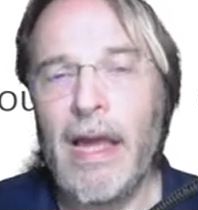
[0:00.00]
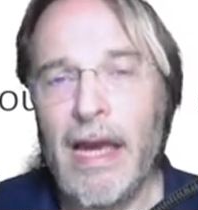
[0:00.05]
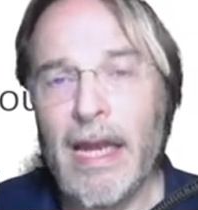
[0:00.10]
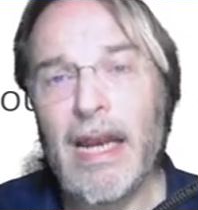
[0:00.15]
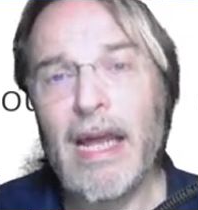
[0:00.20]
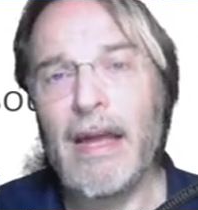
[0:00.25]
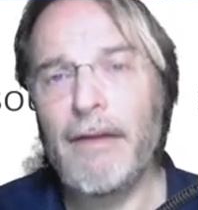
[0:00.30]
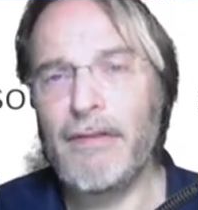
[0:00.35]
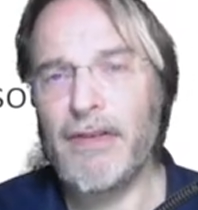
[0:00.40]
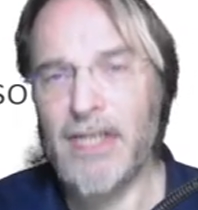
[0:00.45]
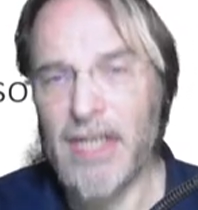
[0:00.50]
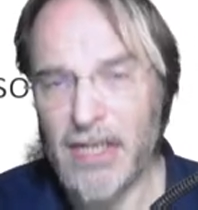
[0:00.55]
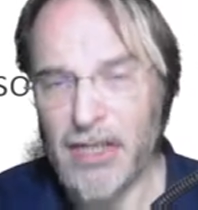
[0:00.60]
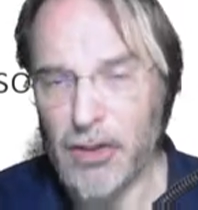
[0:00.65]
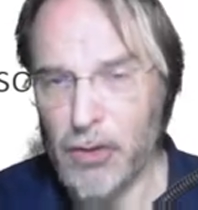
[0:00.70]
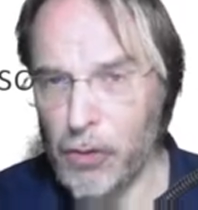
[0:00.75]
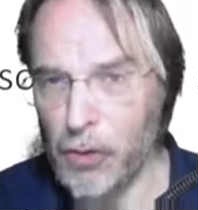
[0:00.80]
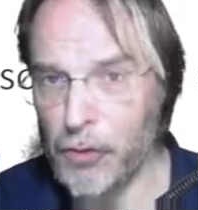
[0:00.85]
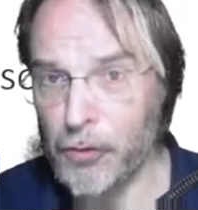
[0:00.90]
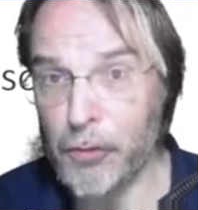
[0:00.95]
And I have a
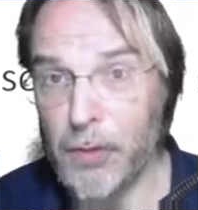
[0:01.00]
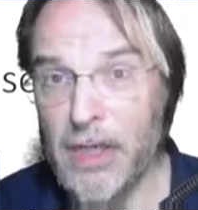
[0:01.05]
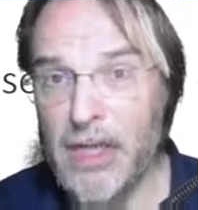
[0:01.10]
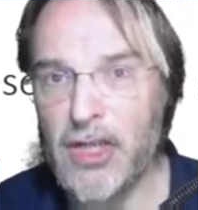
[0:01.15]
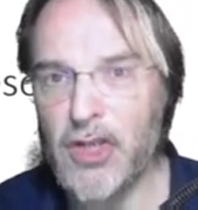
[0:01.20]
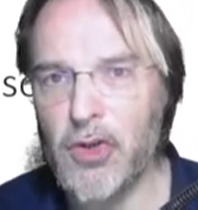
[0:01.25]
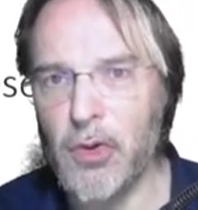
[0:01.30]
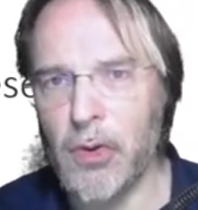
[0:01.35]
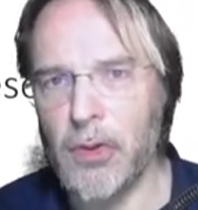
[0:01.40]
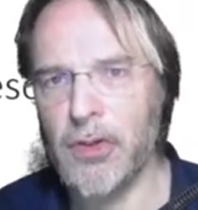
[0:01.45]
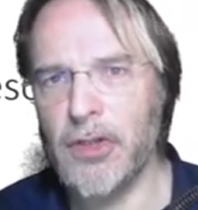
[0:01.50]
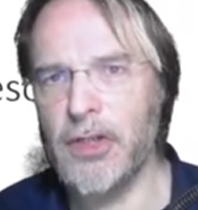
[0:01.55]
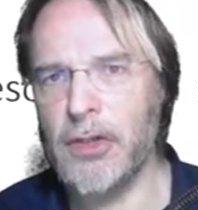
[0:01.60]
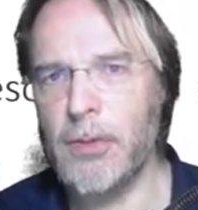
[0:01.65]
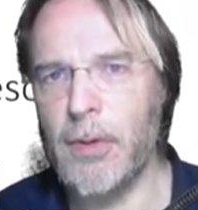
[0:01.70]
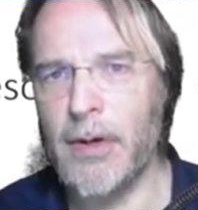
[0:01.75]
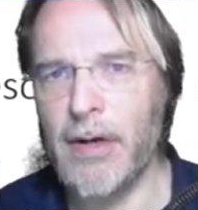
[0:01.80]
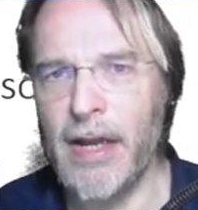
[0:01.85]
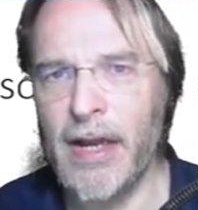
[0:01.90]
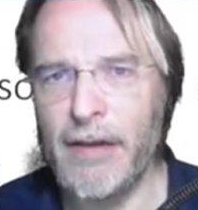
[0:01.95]
section called
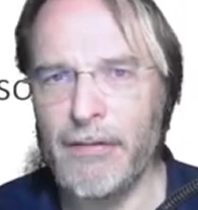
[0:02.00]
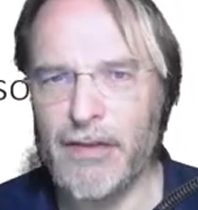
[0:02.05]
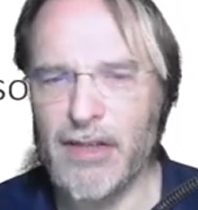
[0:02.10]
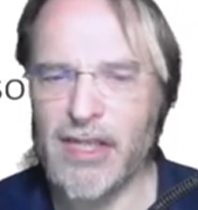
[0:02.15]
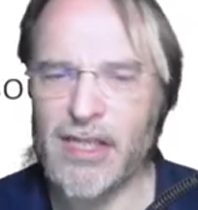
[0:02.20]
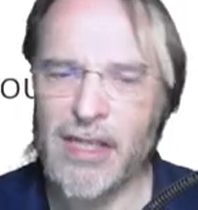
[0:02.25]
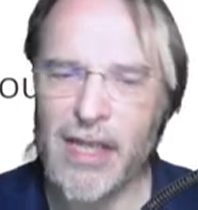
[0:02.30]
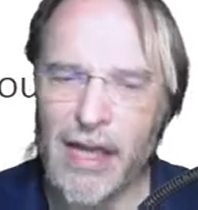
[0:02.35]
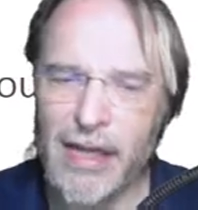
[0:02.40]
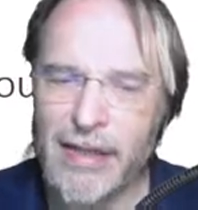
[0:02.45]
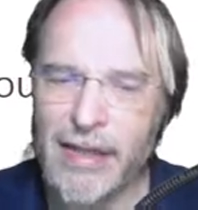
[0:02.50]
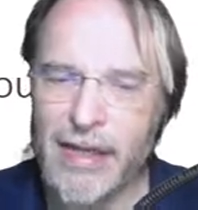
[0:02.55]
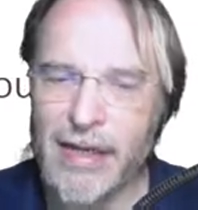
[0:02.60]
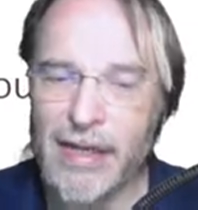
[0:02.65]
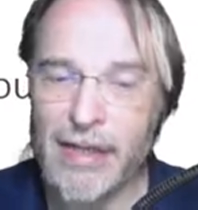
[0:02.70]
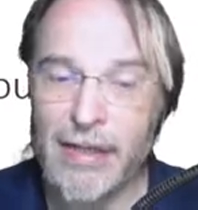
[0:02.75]
resources where I have the slide deck and